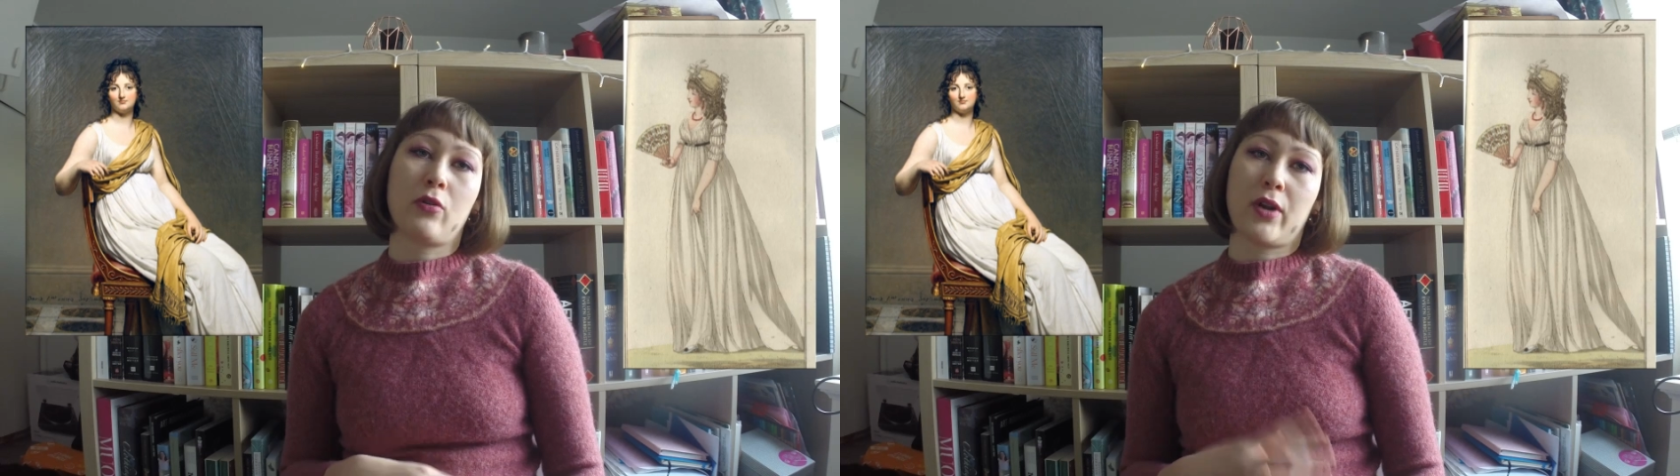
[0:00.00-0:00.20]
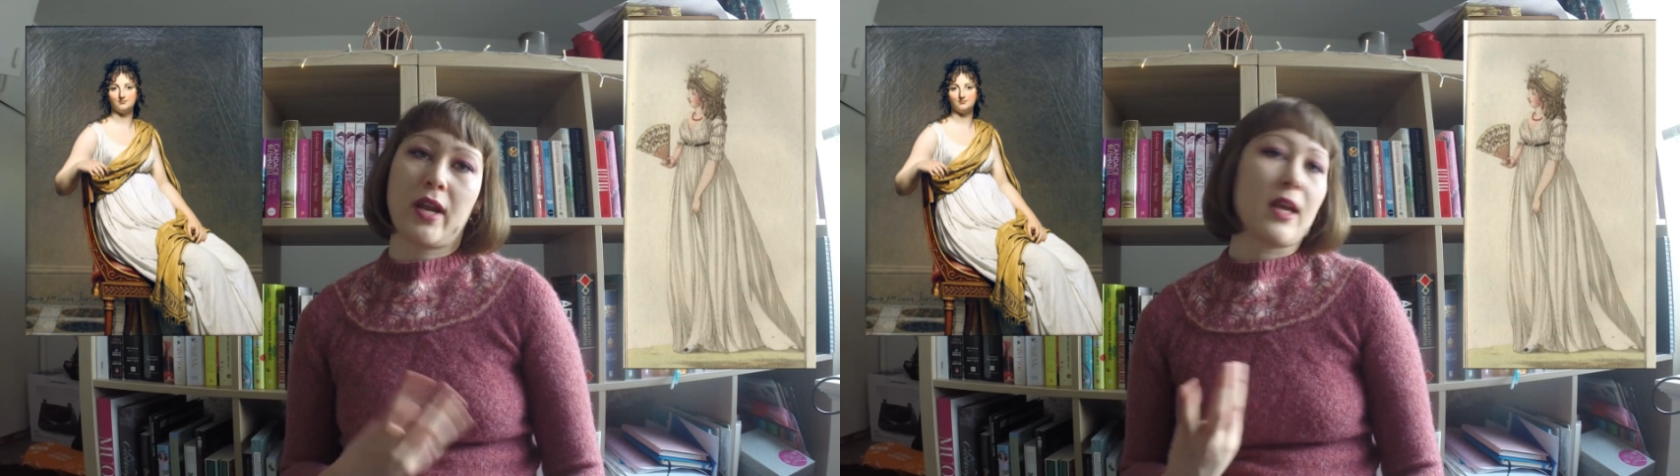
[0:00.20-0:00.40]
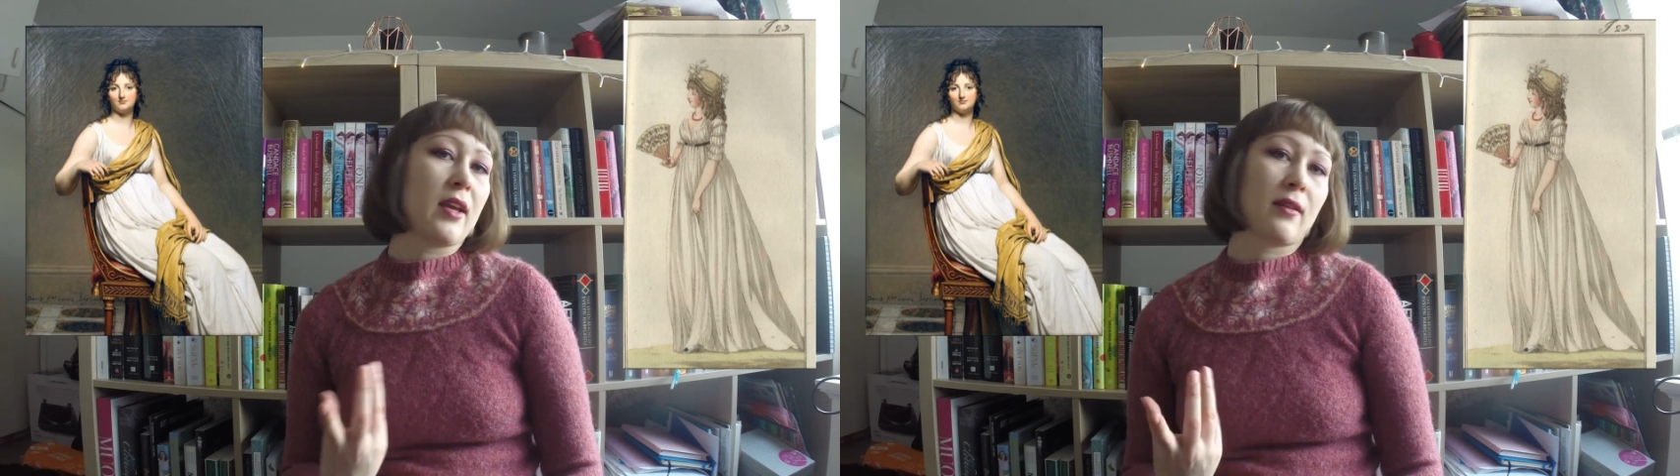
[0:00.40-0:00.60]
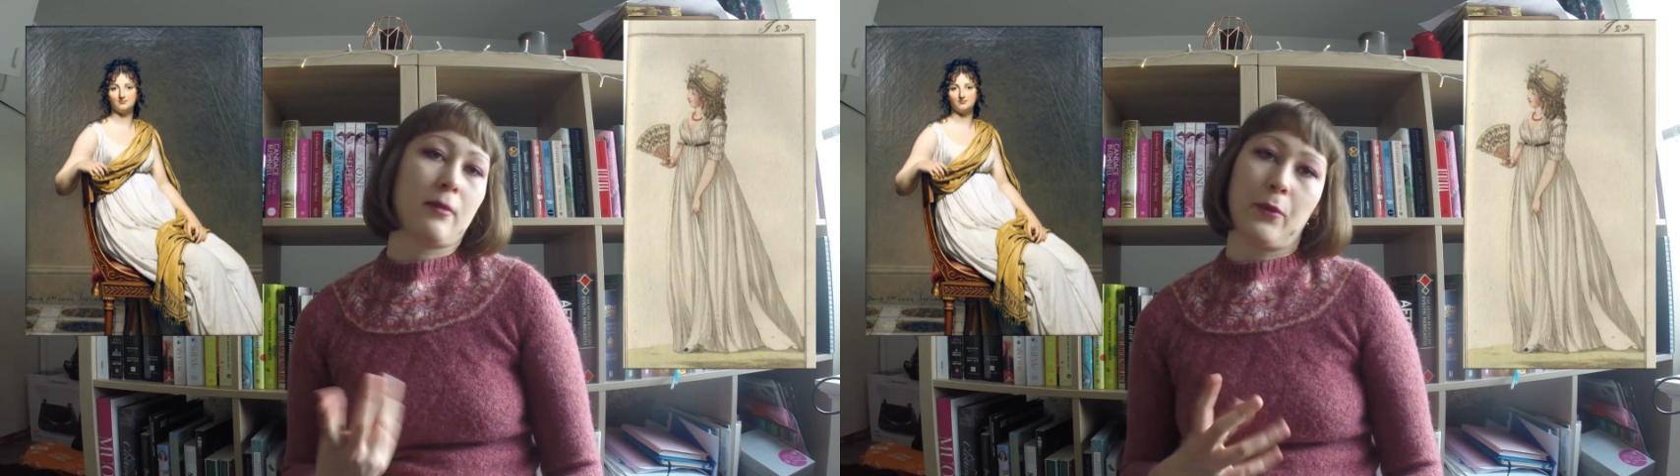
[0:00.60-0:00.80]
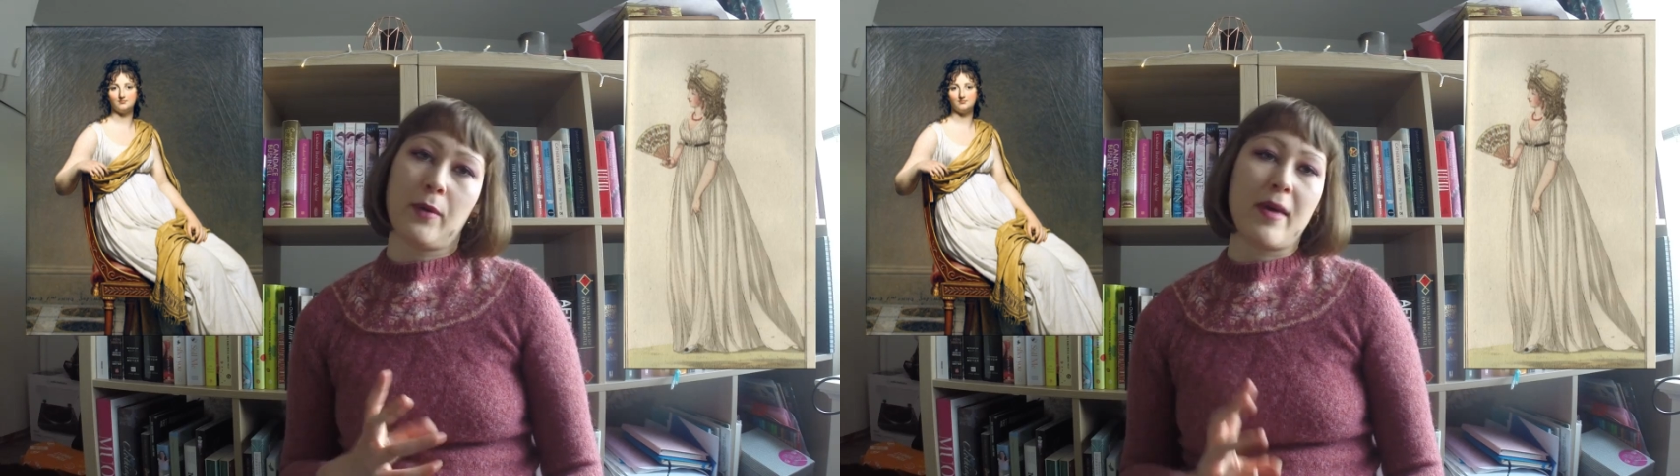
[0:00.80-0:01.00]
Greek
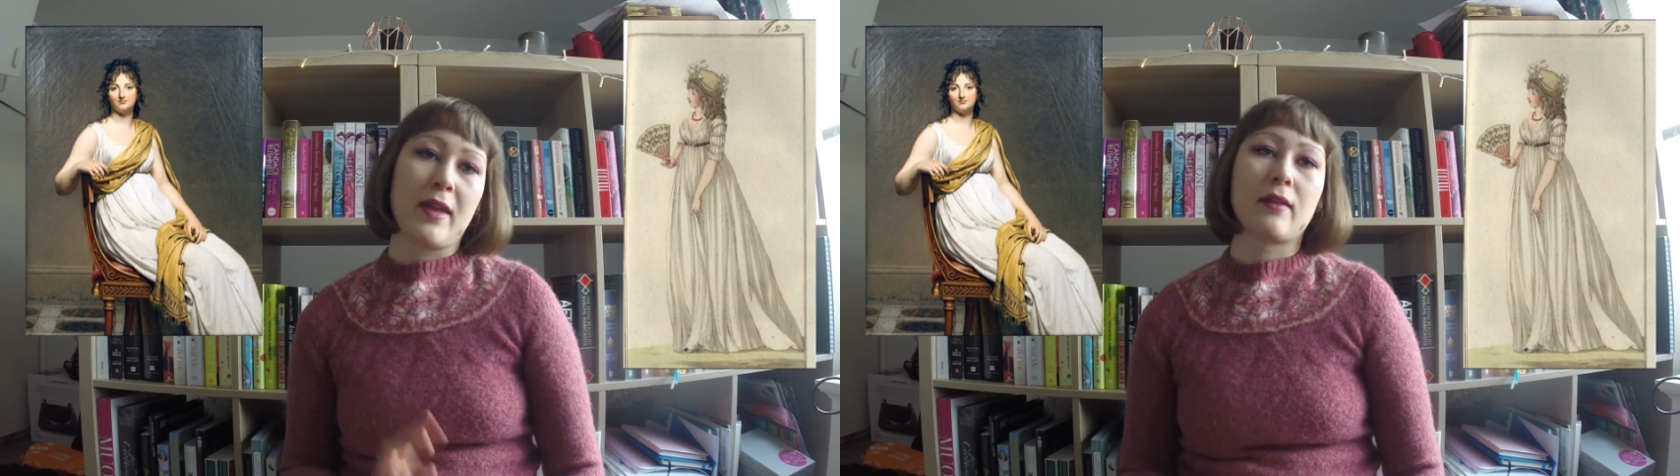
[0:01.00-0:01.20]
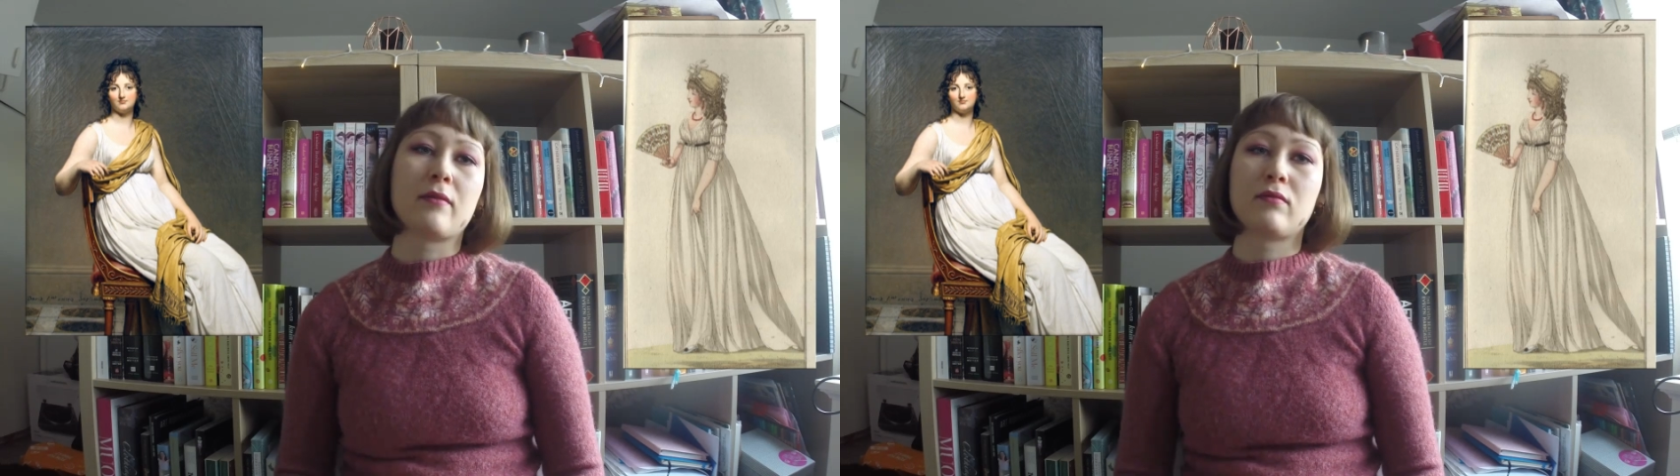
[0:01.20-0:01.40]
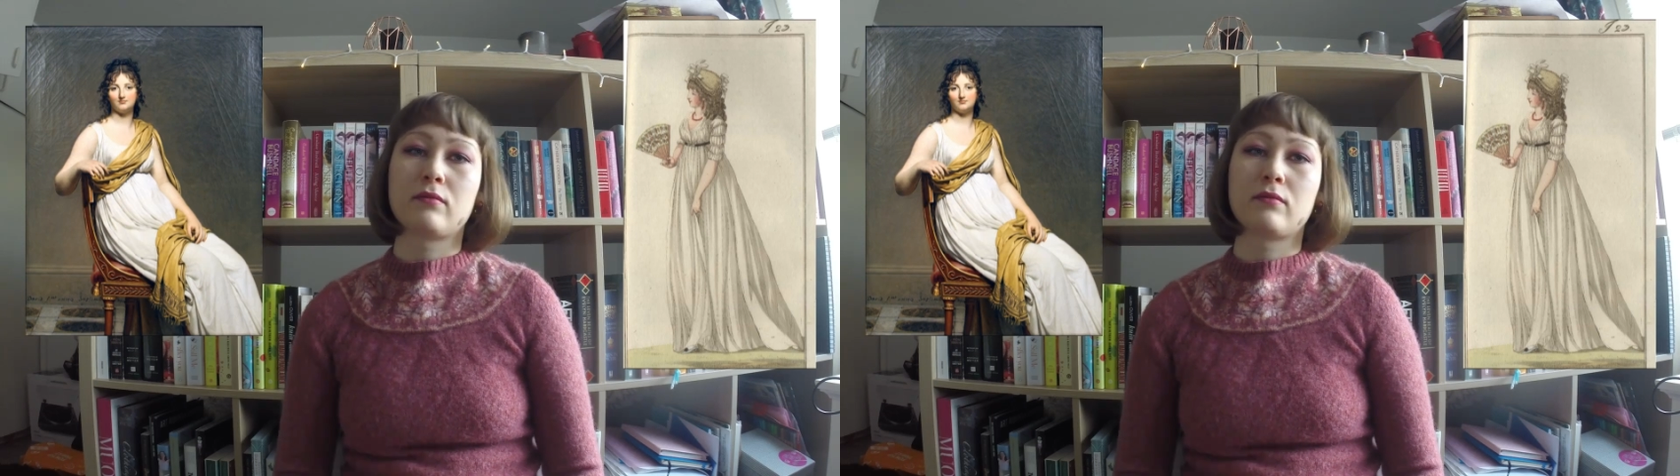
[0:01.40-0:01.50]
women.